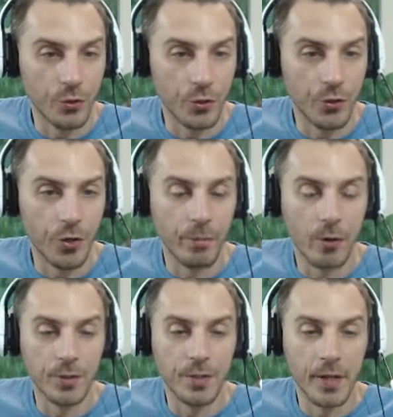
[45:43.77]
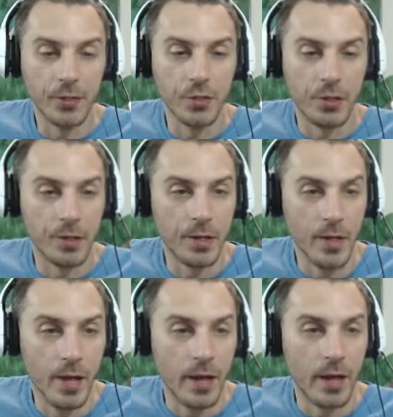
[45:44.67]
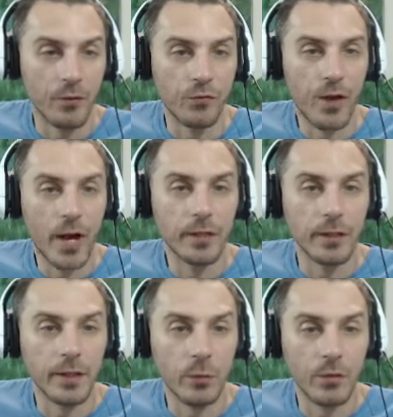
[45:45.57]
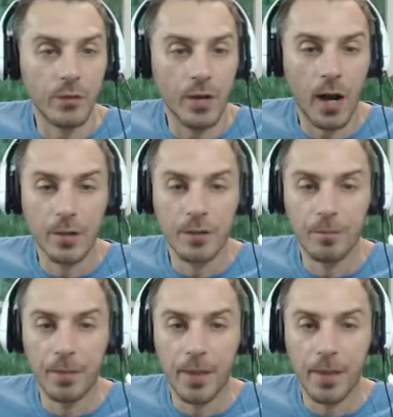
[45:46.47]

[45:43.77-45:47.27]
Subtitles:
during your opponent's next turn. And finally, we've got